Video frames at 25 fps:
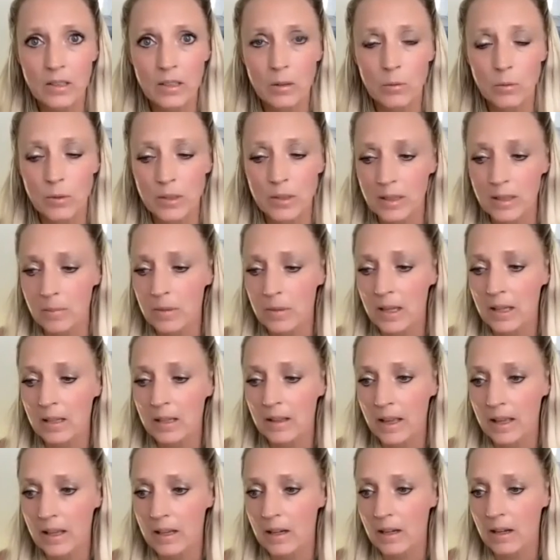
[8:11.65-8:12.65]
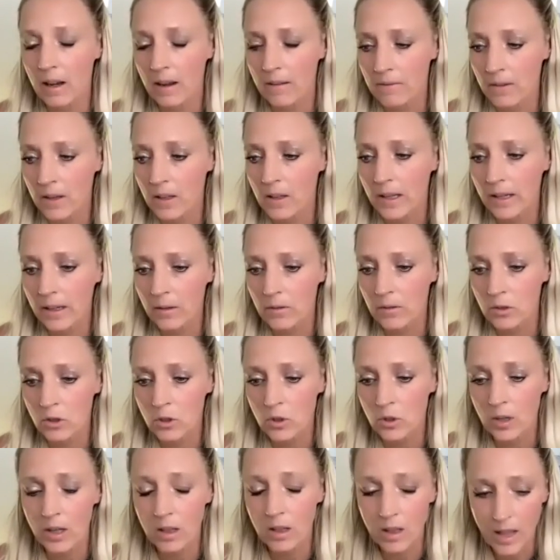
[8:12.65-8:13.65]
It was something that I felt like I was
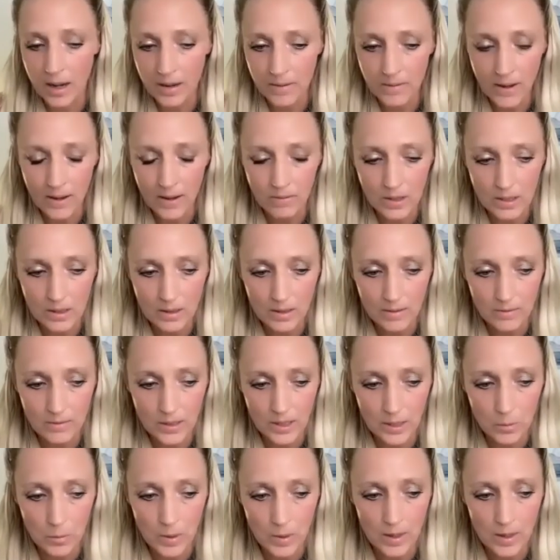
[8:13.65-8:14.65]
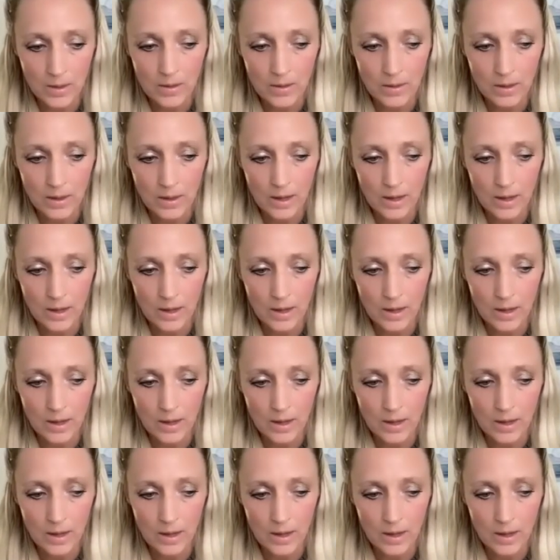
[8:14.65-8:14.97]
doing a lot of heavy lifting with.